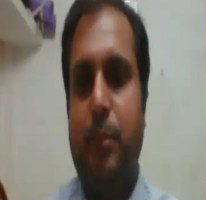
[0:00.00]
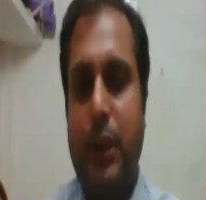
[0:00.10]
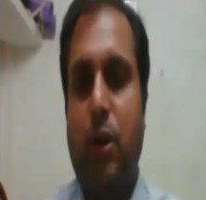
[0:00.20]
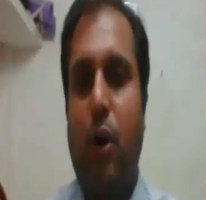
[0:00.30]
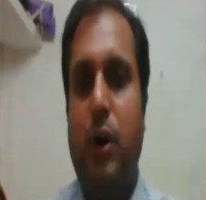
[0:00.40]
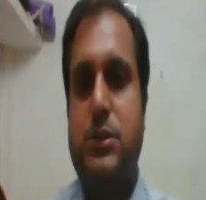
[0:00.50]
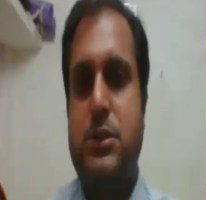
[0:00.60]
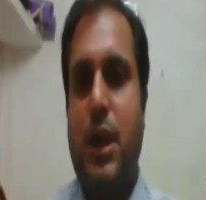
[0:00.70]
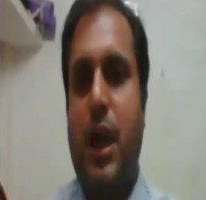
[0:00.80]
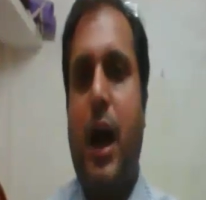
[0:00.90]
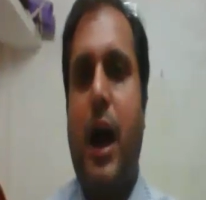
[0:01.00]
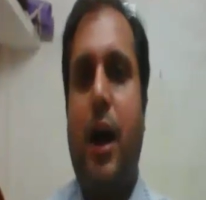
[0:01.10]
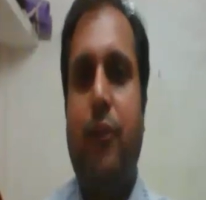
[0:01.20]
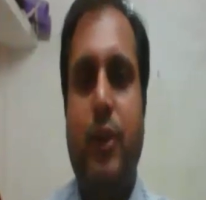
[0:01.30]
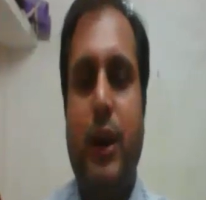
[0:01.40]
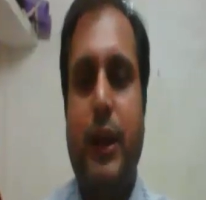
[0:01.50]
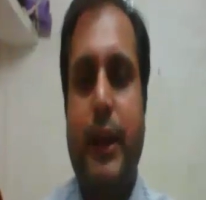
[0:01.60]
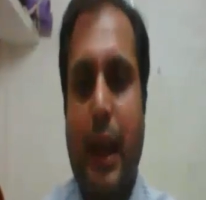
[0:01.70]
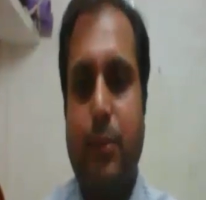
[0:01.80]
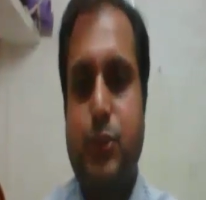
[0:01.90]
because after
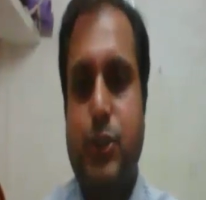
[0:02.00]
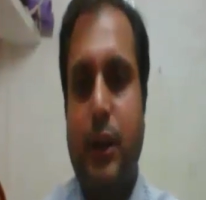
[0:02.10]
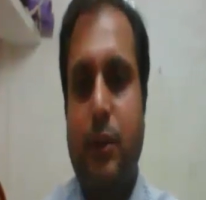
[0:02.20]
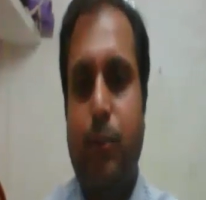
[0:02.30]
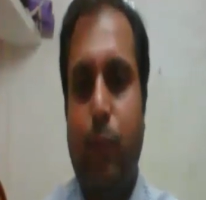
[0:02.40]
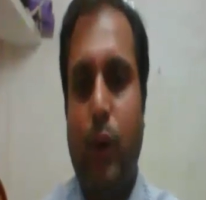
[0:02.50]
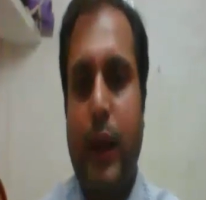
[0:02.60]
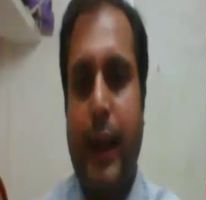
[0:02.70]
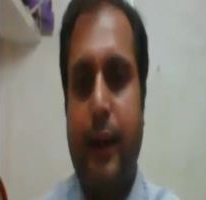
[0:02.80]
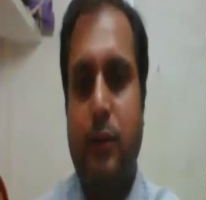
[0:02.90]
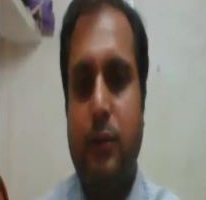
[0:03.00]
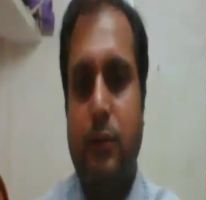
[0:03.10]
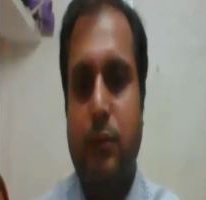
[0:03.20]
capturing Poland,